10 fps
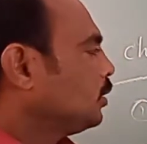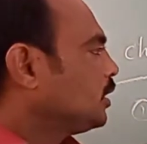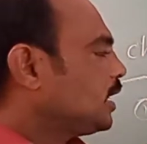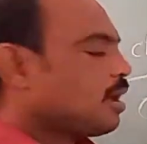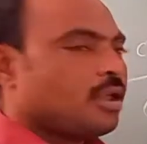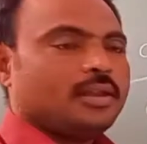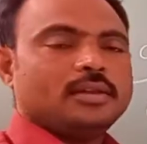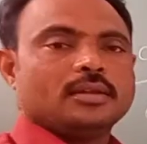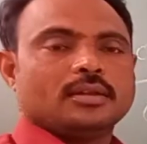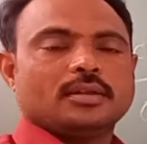they are
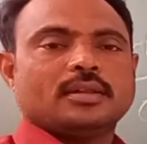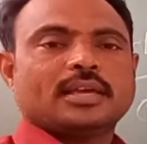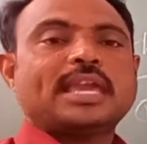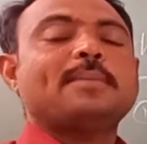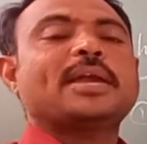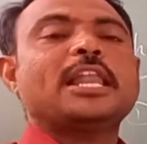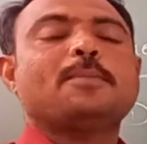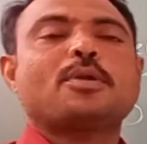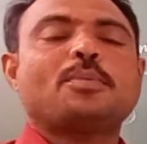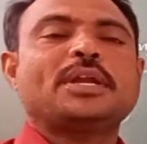all chemical
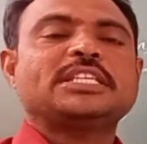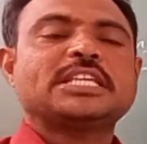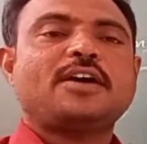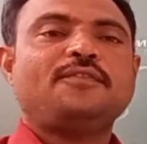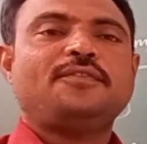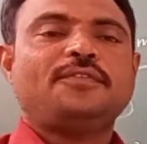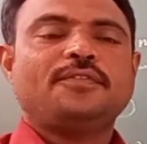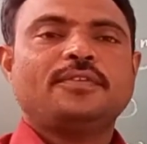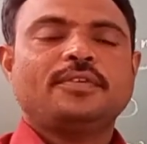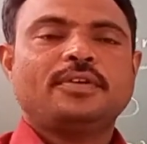properties of
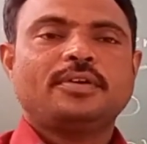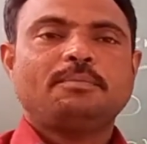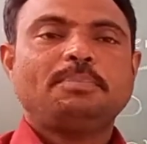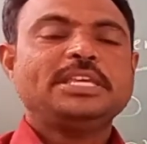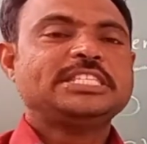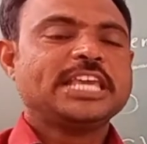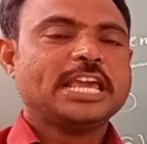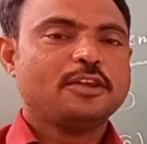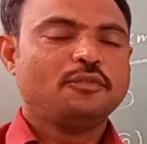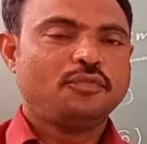
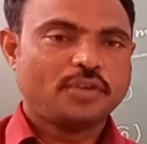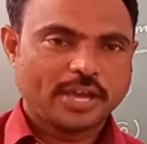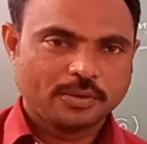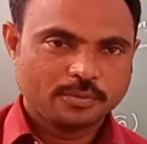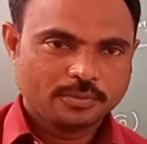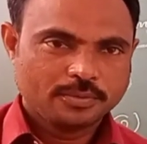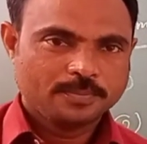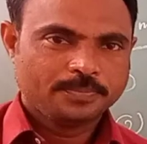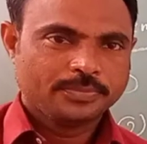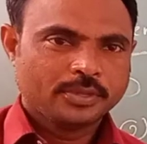PCl5.
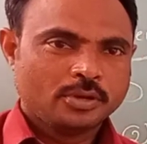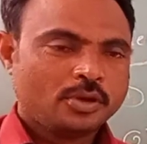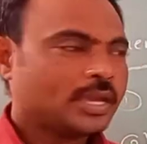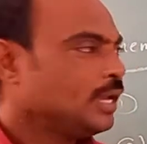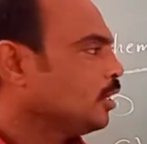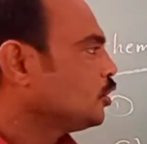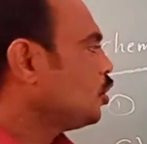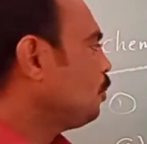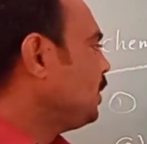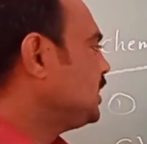Okay,
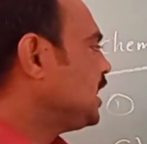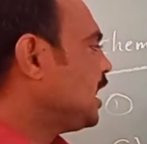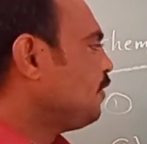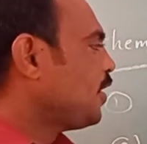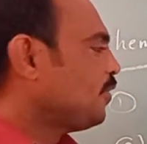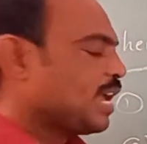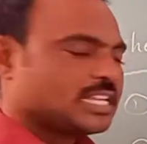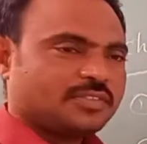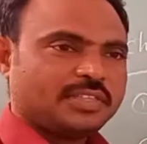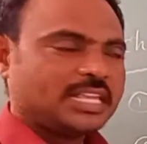so PCl5
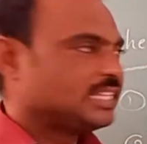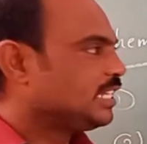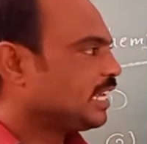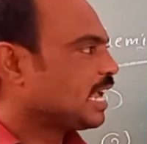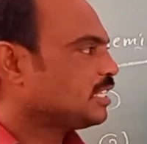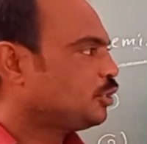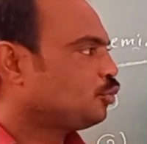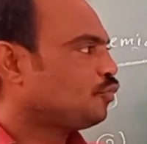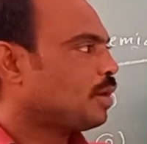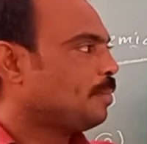reacts with acetic acid
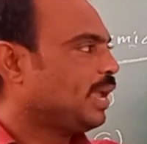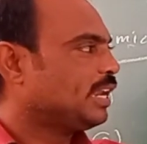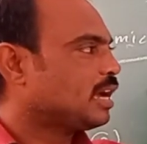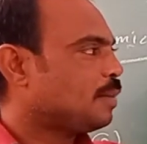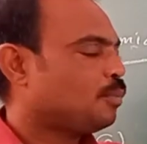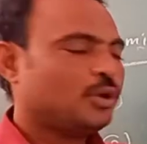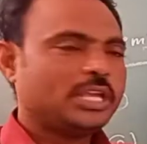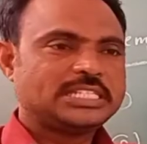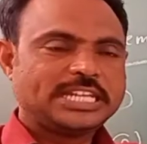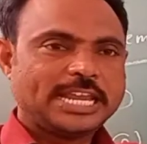to form main compound
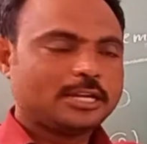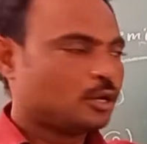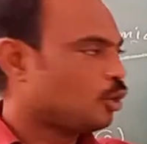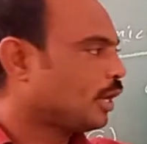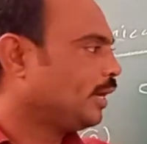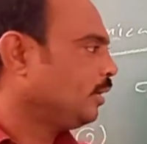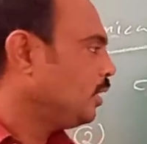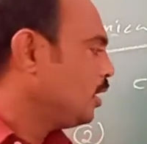acetyl chloride.